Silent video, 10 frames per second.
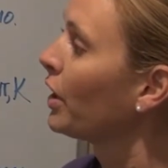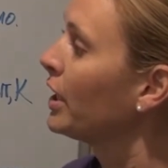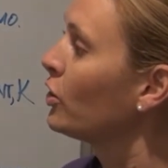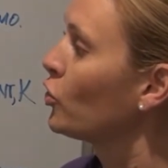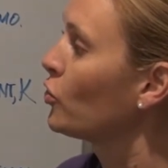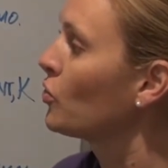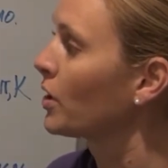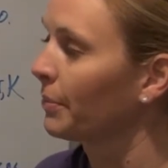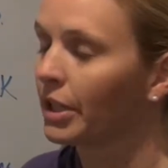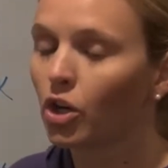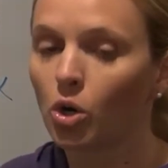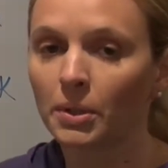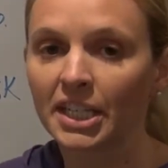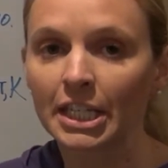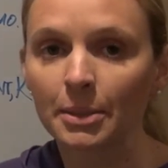into something
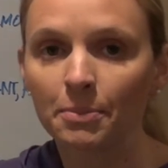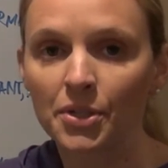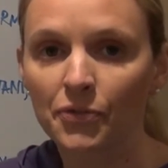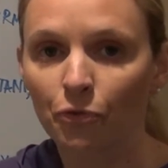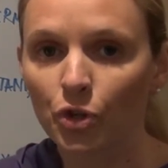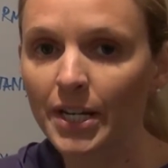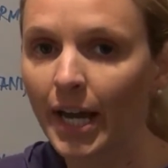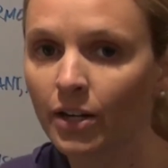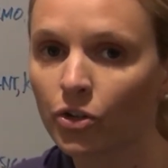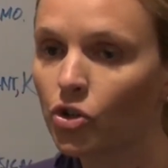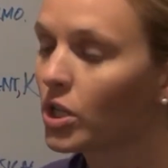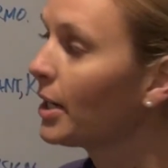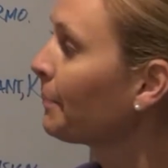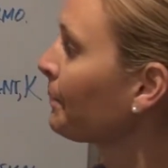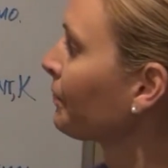called Gibbs free energy.